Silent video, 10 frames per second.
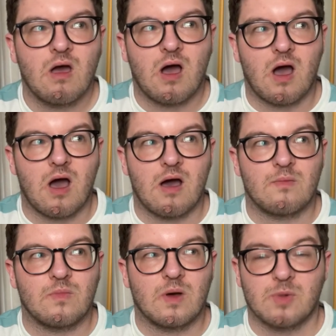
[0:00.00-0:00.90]

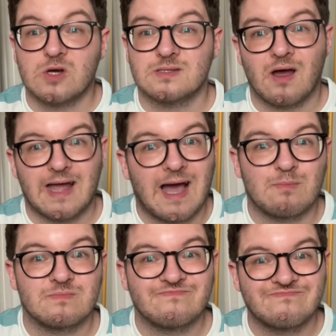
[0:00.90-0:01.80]
because I
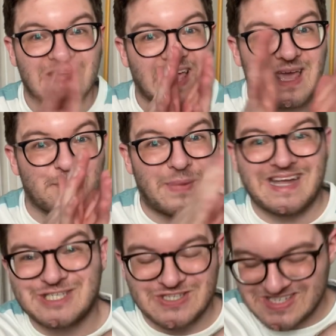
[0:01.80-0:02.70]
am
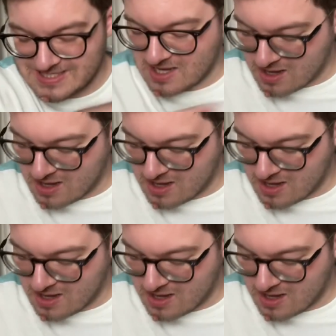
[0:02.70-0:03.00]
impatient.